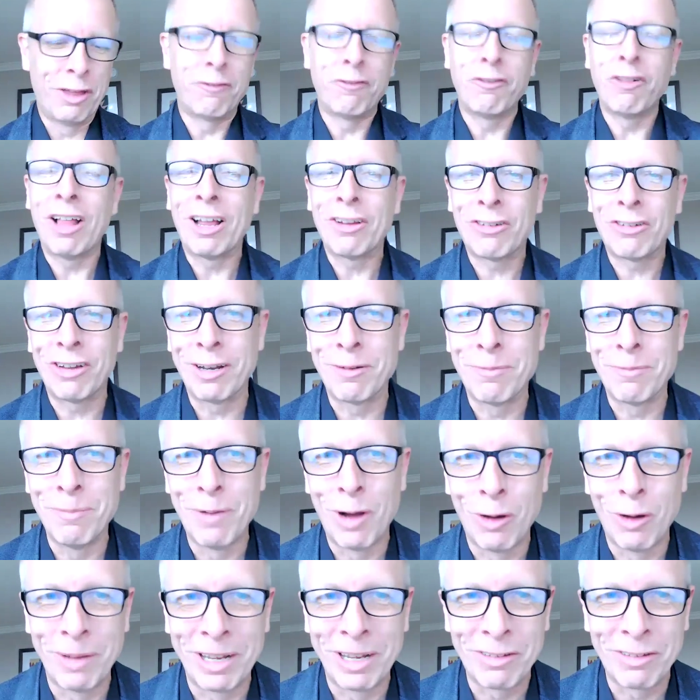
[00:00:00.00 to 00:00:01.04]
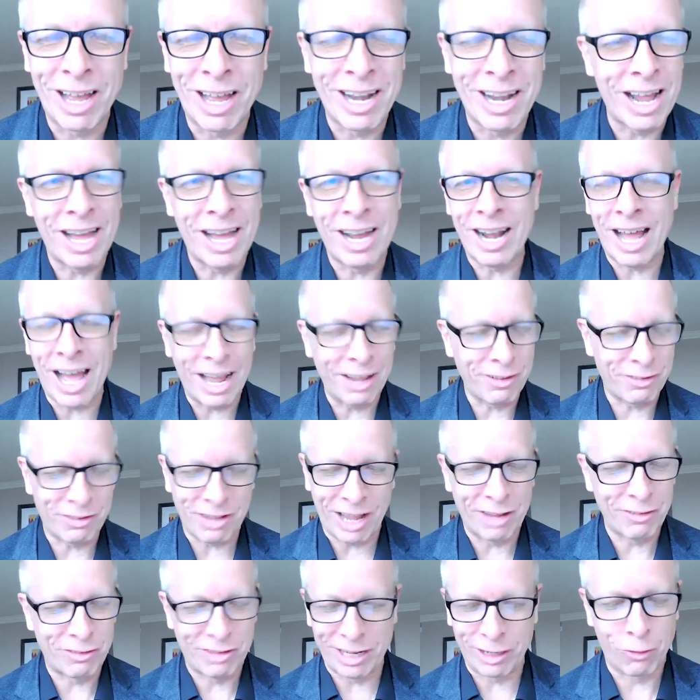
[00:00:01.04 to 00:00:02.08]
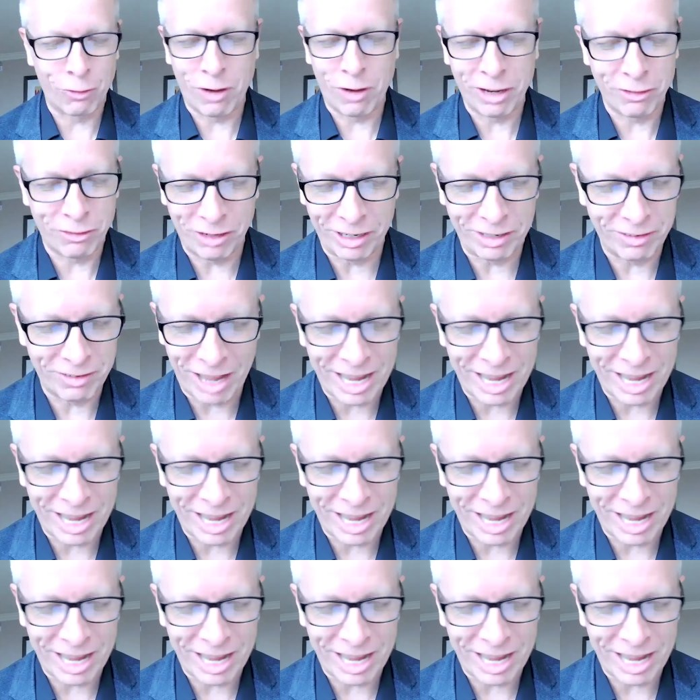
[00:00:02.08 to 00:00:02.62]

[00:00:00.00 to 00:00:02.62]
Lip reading: flush it moments. I said crush it.